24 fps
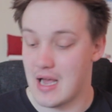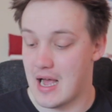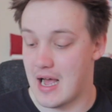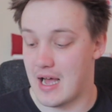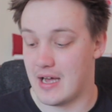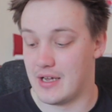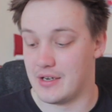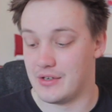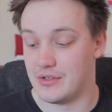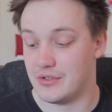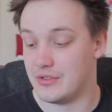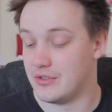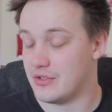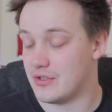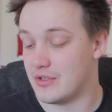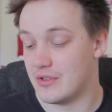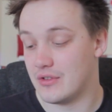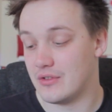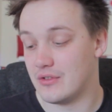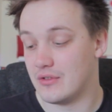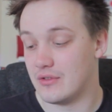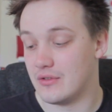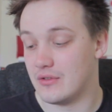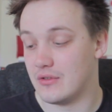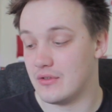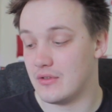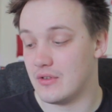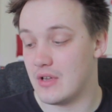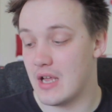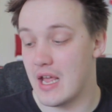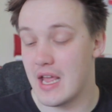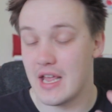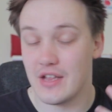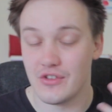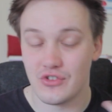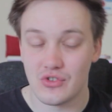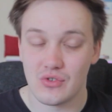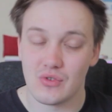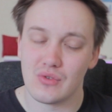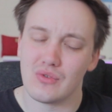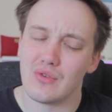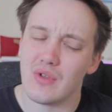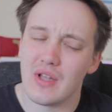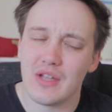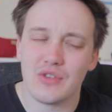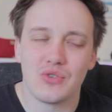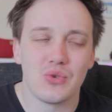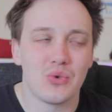And it's
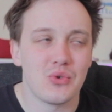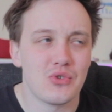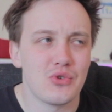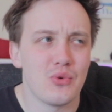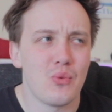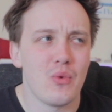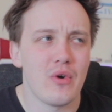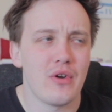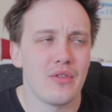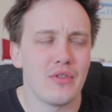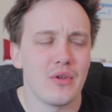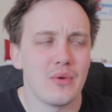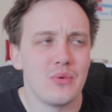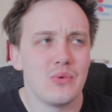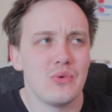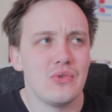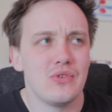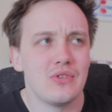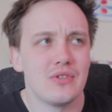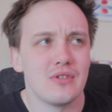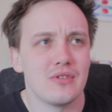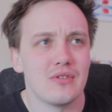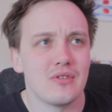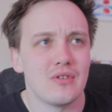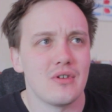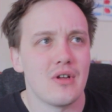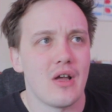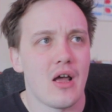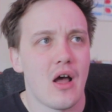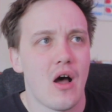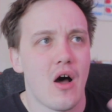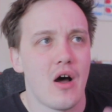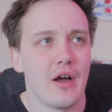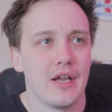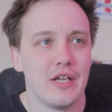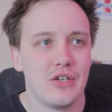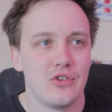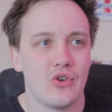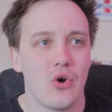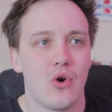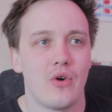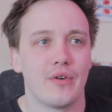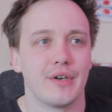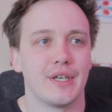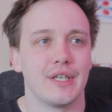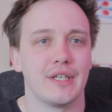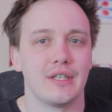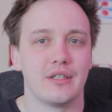also one of those
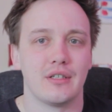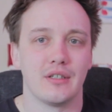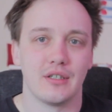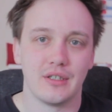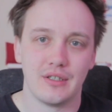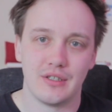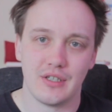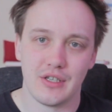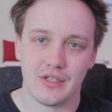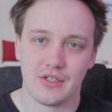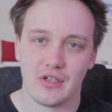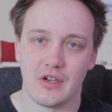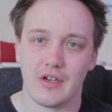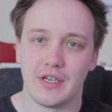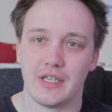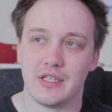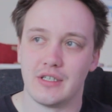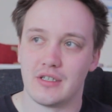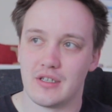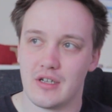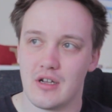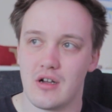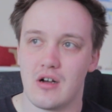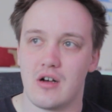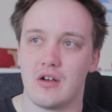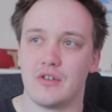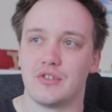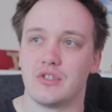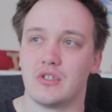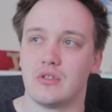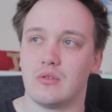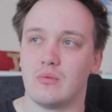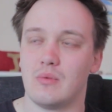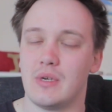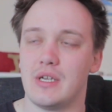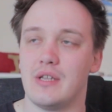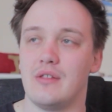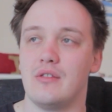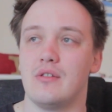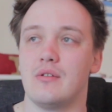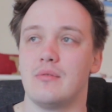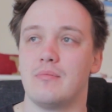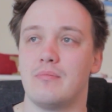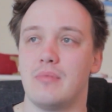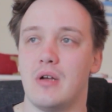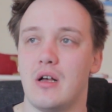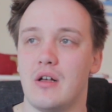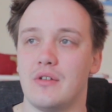iconic designed cars, and the way
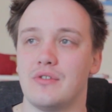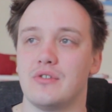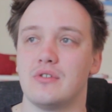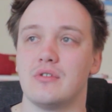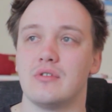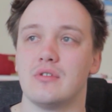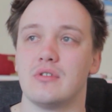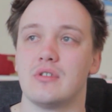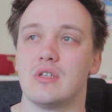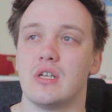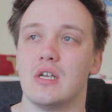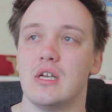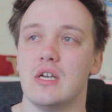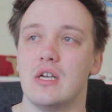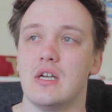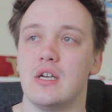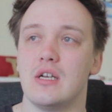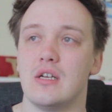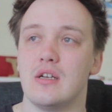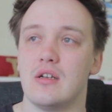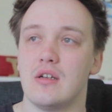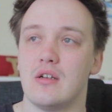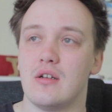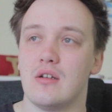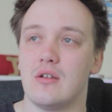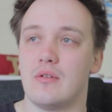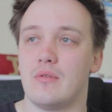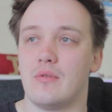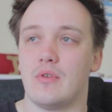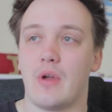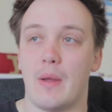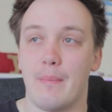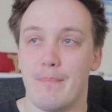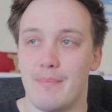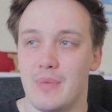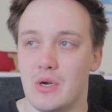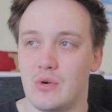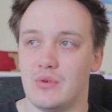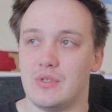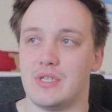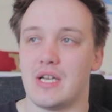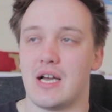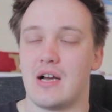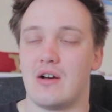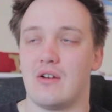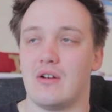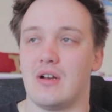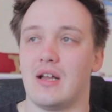the person's like built
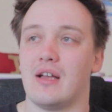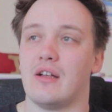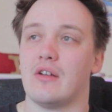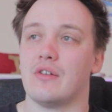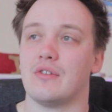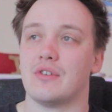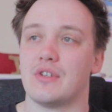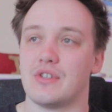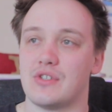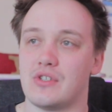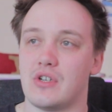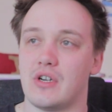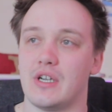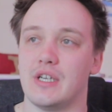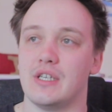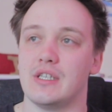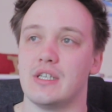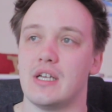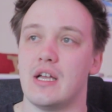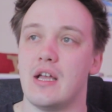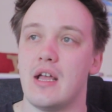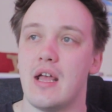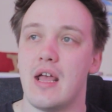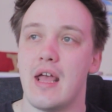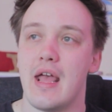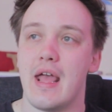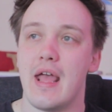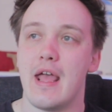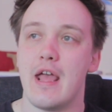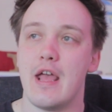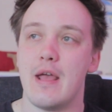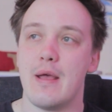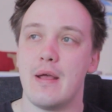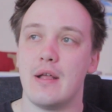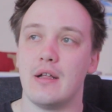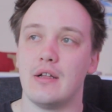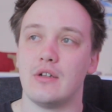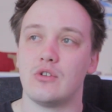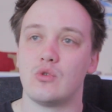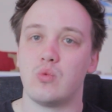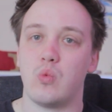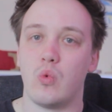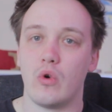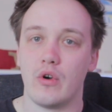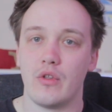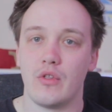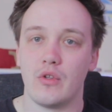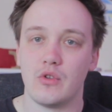it out Lego and designed it, it's
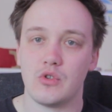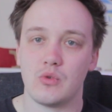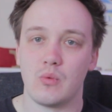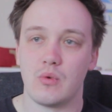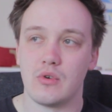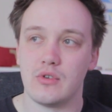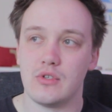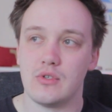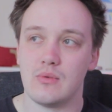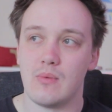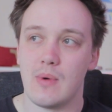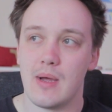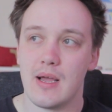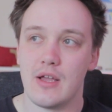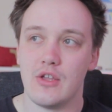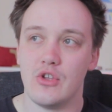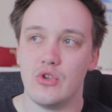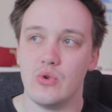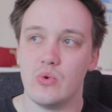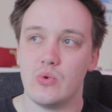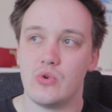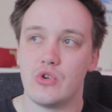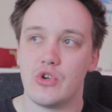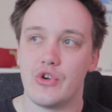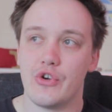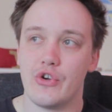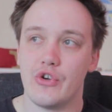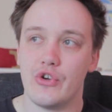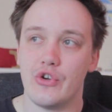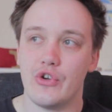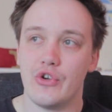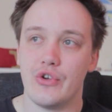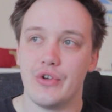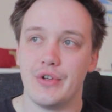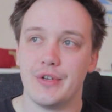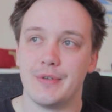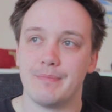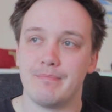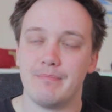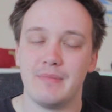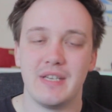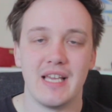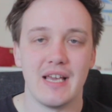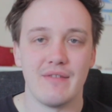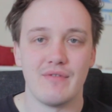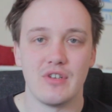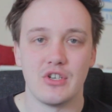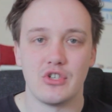one of those ones where you could
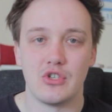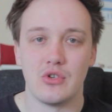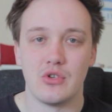give it